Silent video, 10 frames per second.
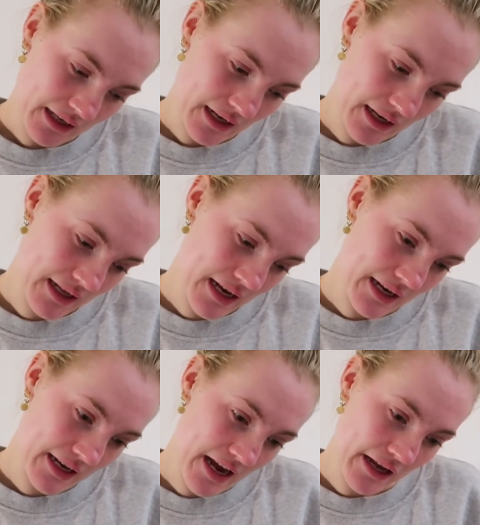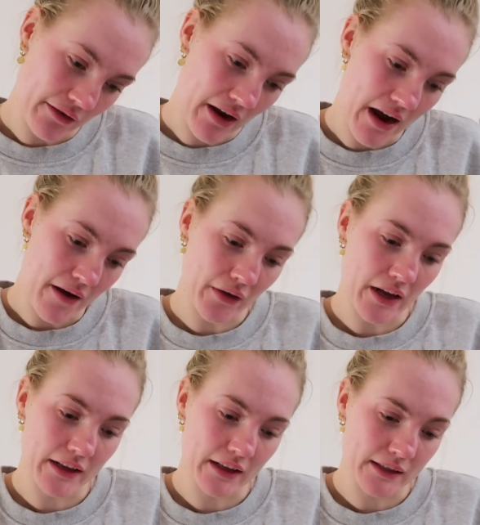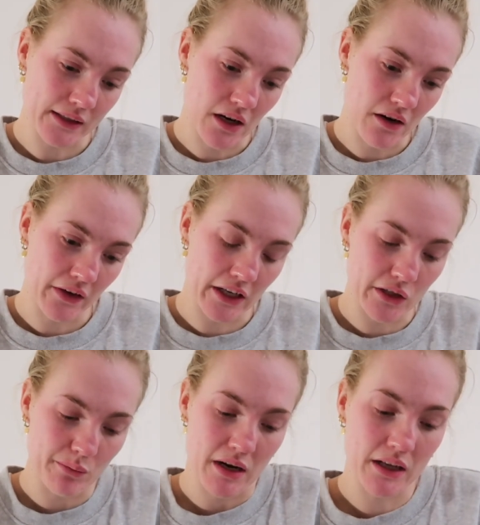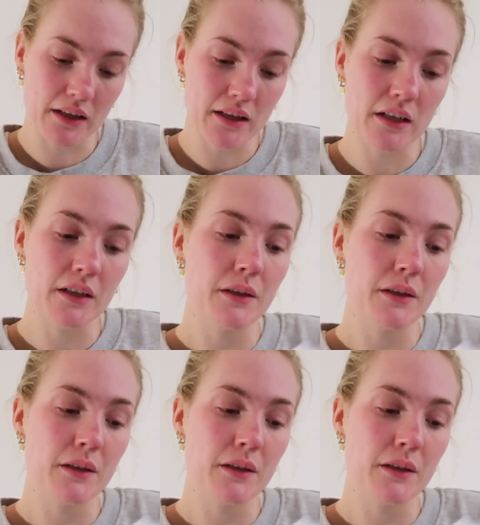And then, yeah, you have at the start of each month,